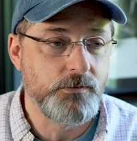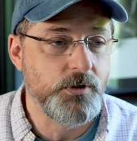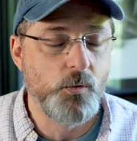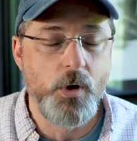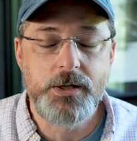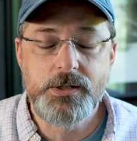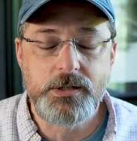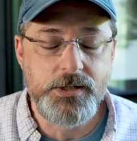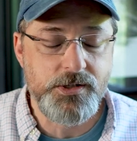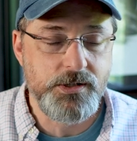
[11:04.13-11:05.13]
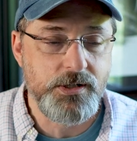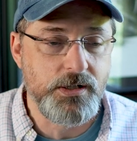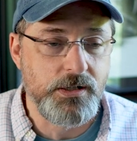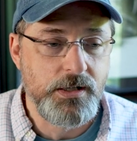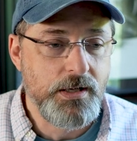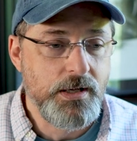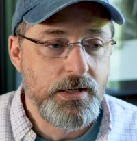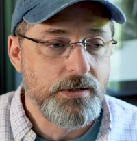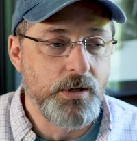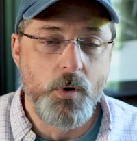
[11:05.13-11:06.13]
If you wanted to listen to the
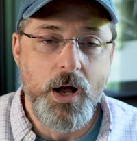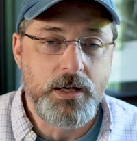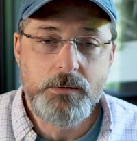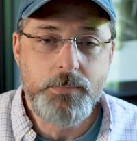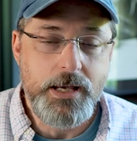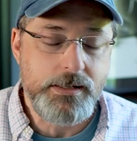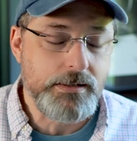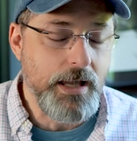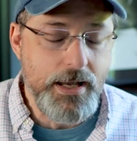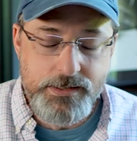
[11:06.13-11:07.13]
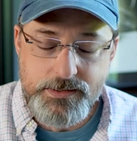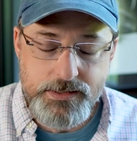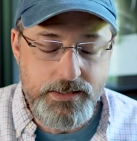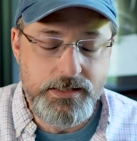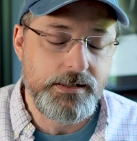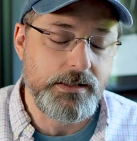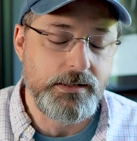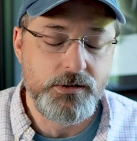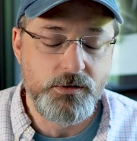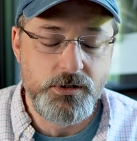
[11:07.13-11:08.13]
walking bass lines,
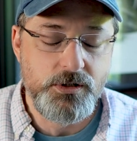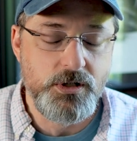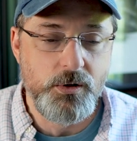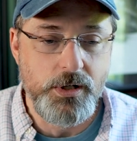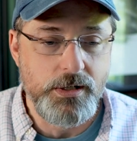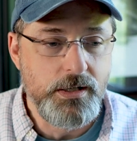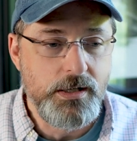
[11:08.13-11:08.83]
easy, you could do it.